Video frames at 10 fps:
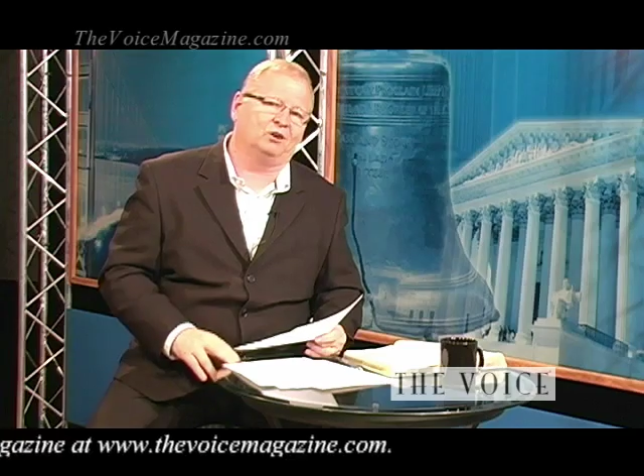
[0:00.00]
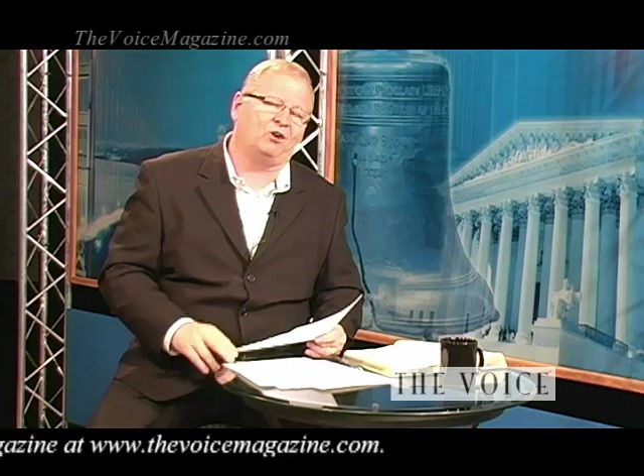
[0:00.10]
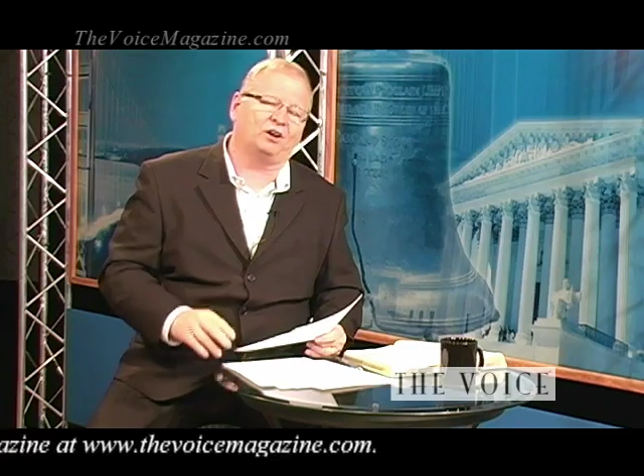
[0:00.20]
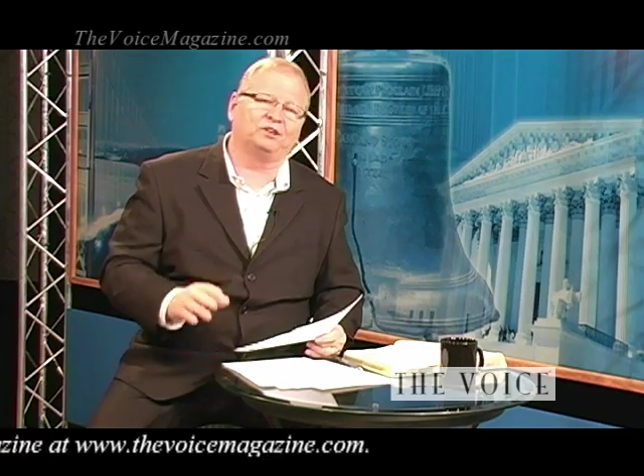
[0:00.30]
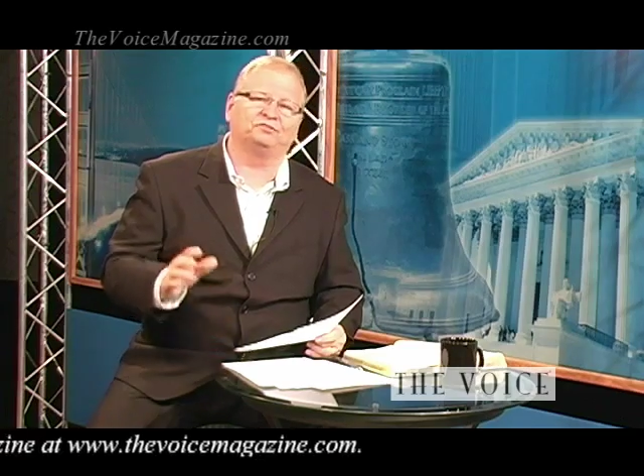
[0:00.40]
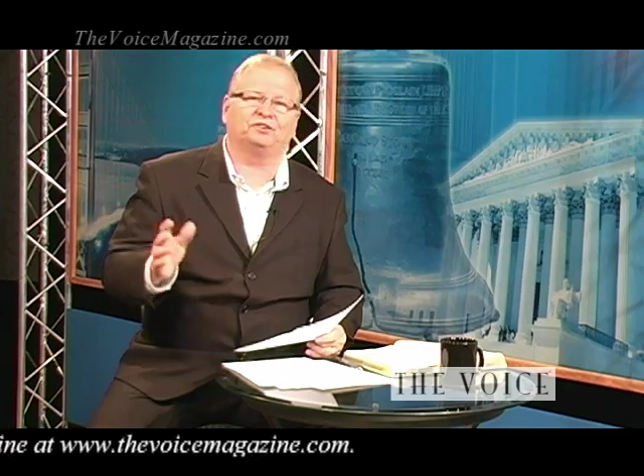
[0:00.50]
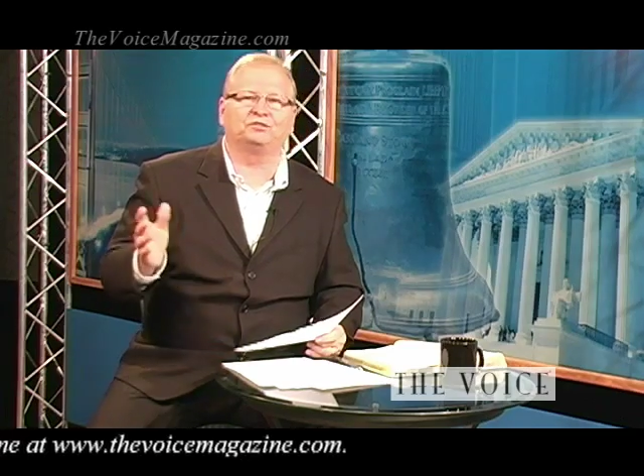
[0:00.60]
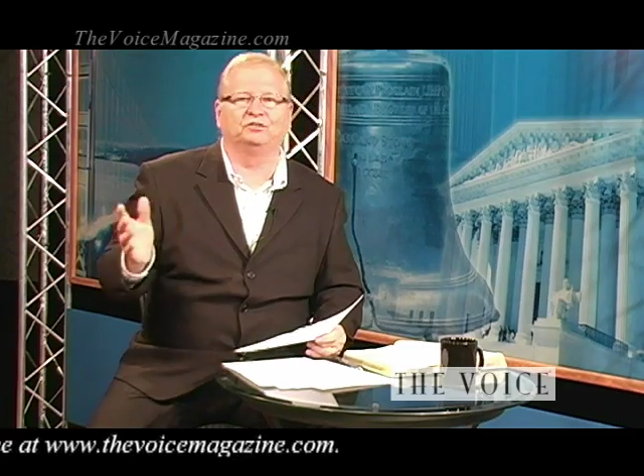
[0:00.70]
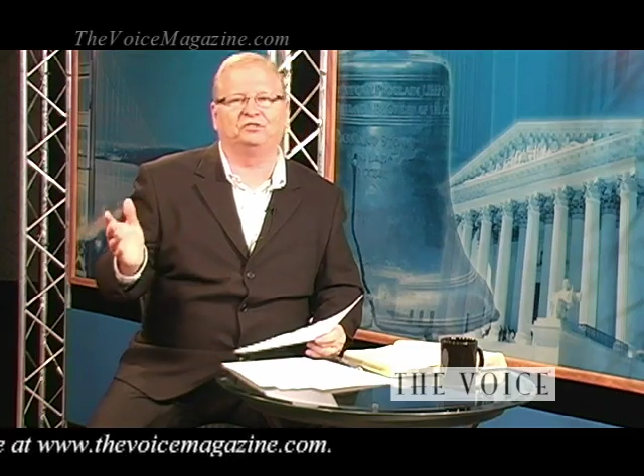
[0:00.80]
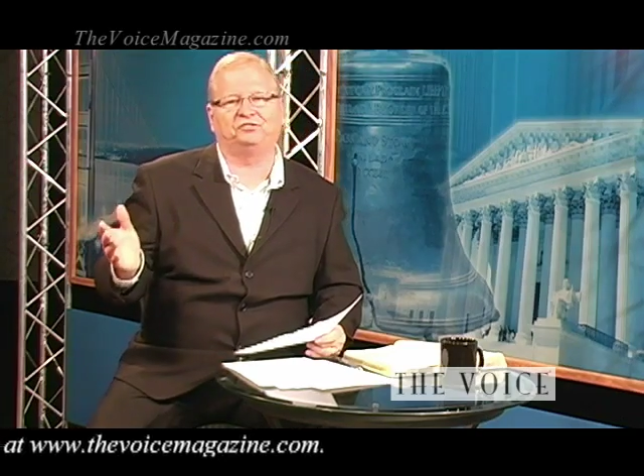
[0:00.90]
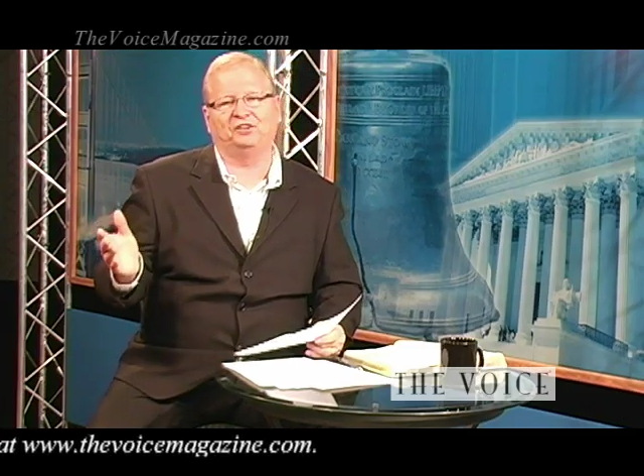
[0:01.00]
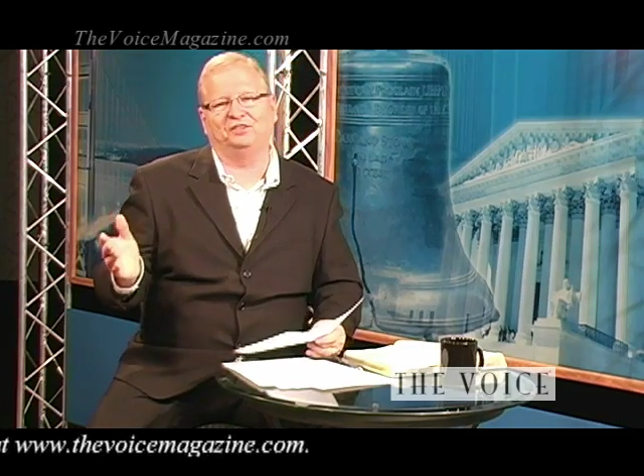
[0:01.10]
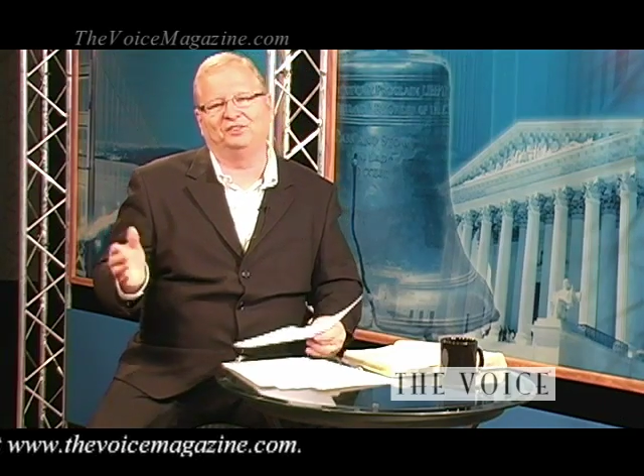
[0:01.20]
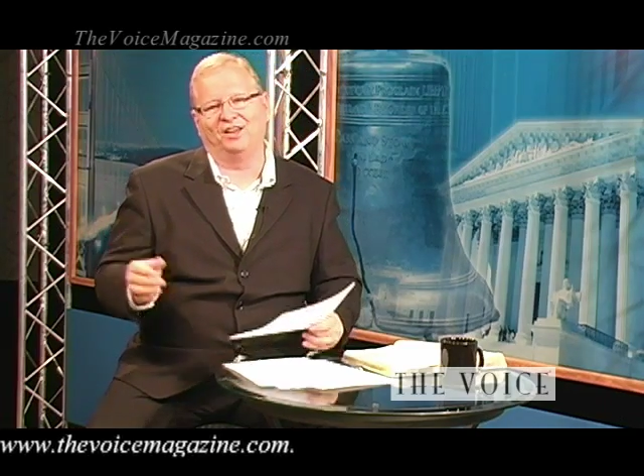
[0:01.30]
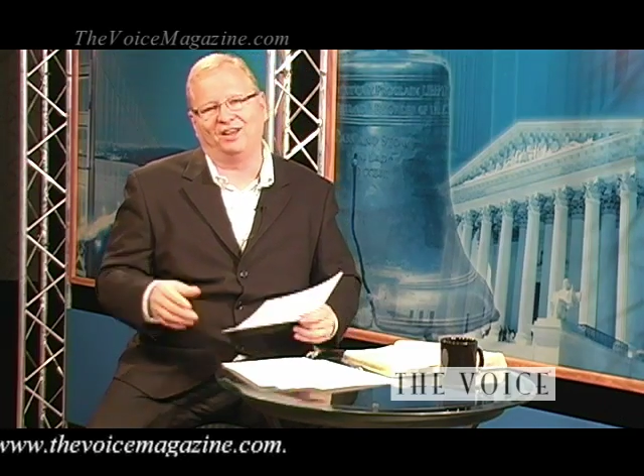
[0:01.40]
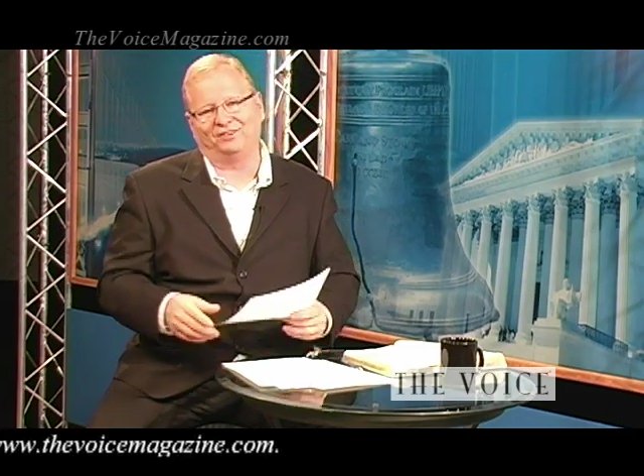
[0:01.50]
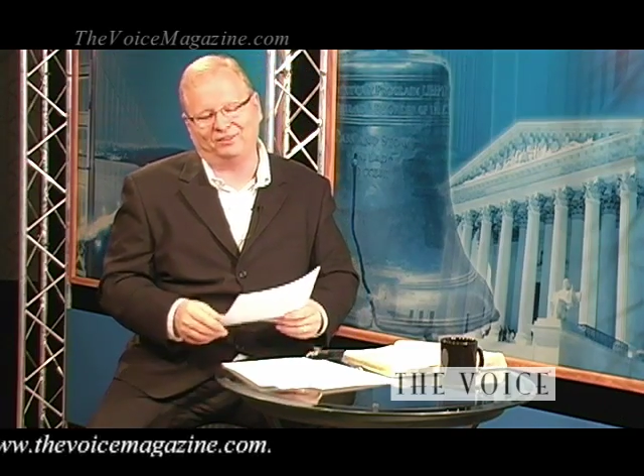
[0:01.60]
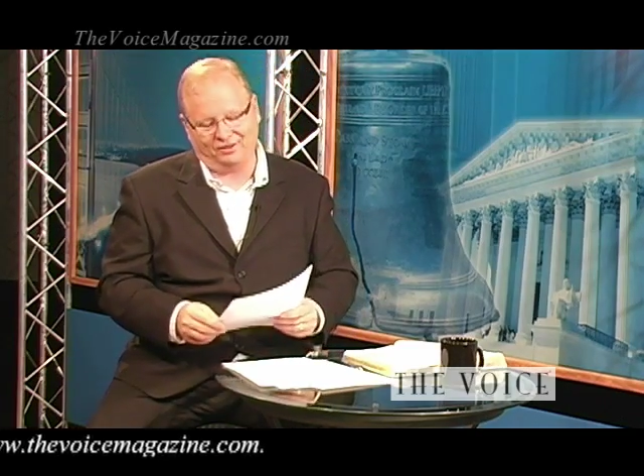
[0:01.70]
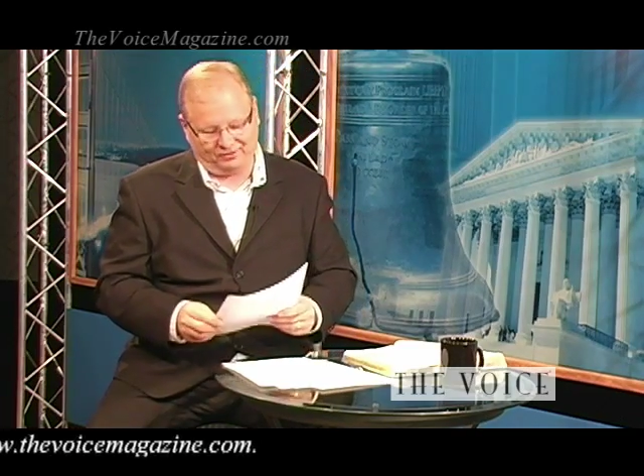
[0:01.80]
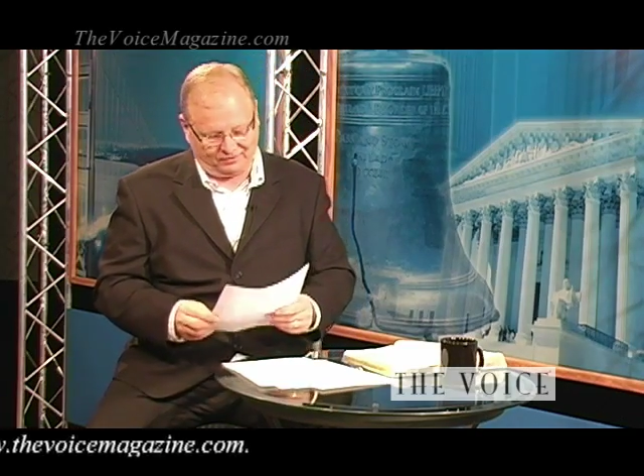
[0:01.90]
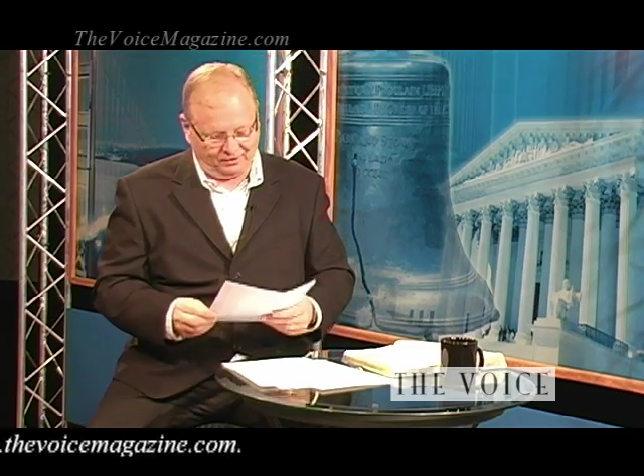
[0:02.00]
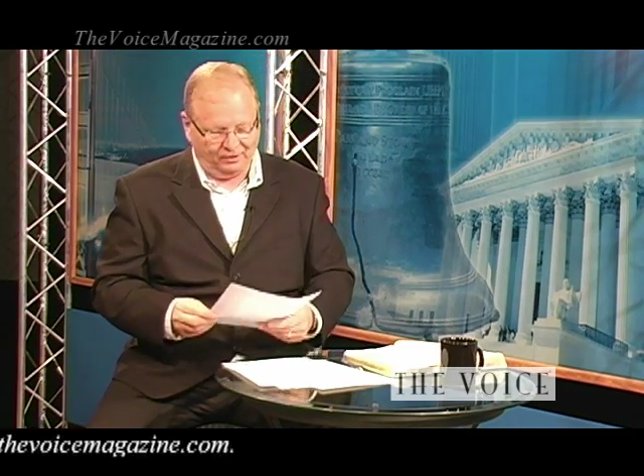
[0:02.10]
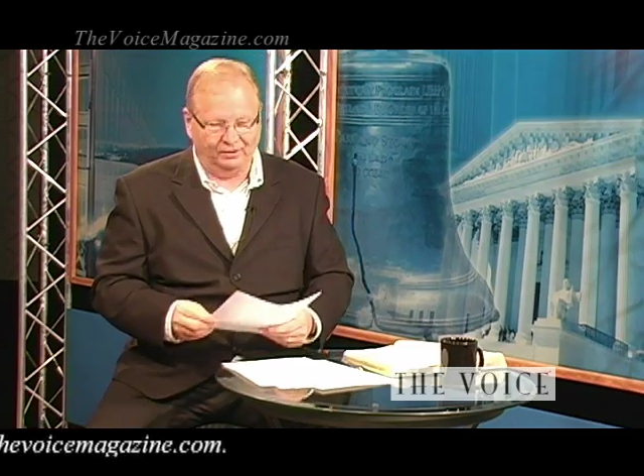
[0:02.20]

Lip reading: Oh, I guess I shouldn't have said that, huh?